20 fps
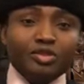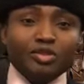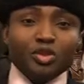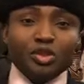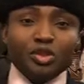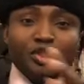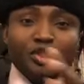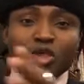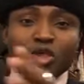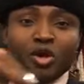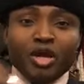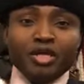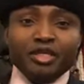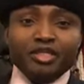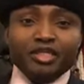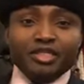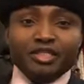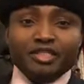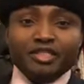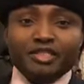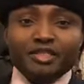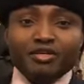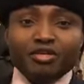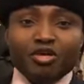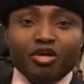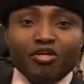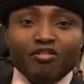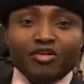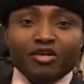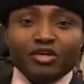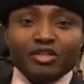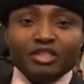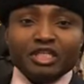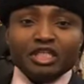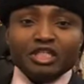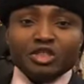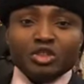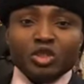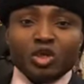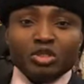to join this
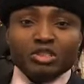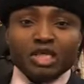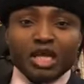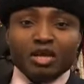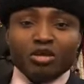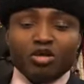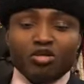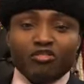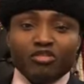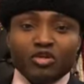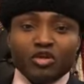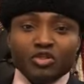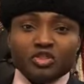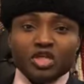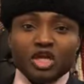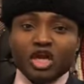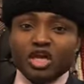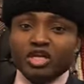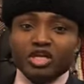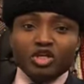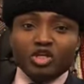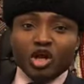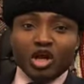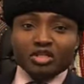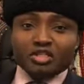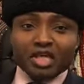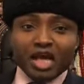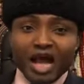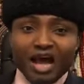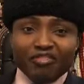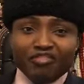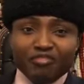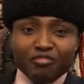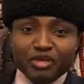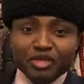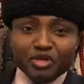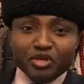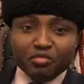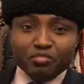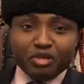Northern Governors. You don't have
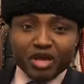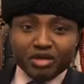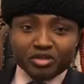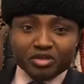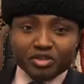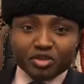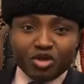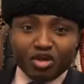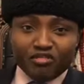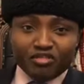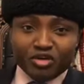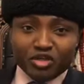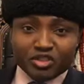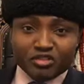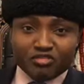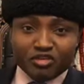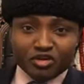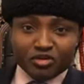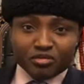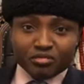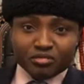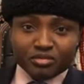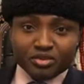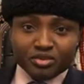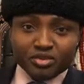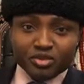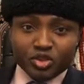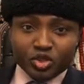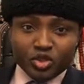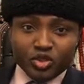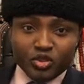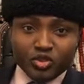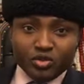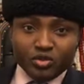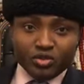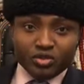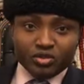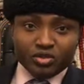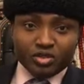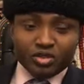Middle Belt Governors Forum, do
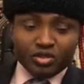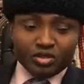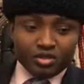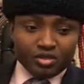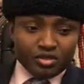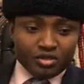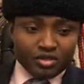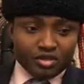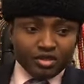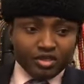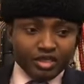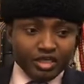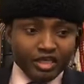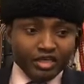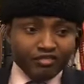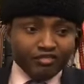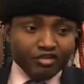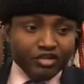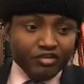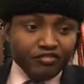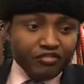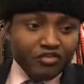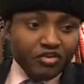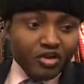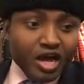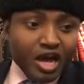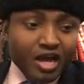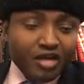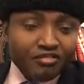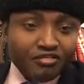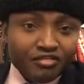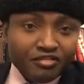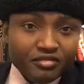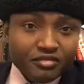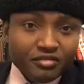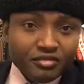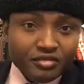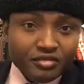you? Even if you have.